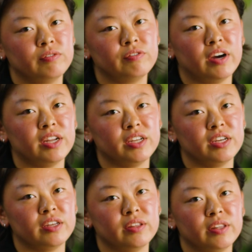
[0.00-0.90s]

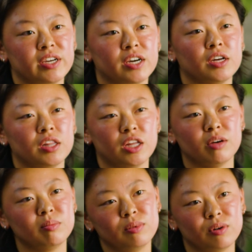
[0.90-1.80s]
finding like a
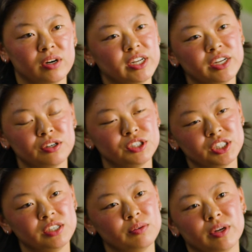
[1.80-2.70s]
club or an
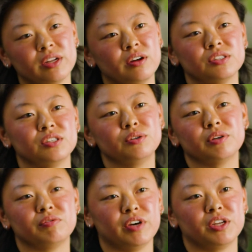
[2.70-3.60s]
ERG, when also you
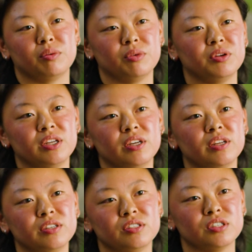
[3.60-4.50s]
can find community
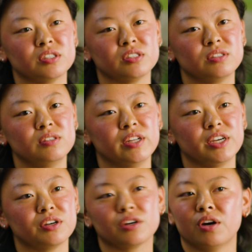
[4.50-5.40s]
in just
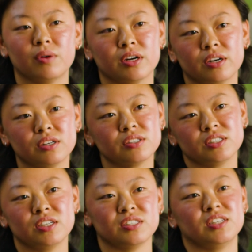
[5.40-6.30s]
like your coworkers.
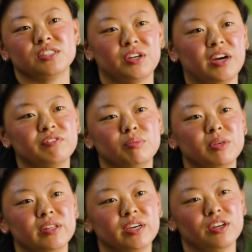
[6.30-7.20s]
It doesn't necessarily have to
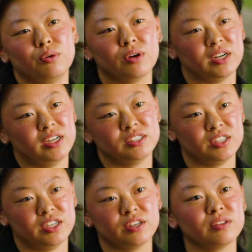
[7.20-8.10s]
be like an organized
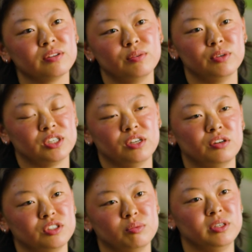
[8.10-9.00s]
thing, which can
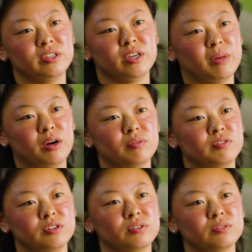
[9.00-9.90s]
also be like
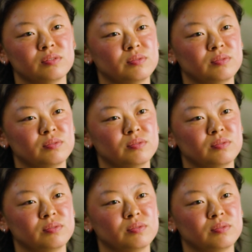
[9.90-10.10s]
powerful.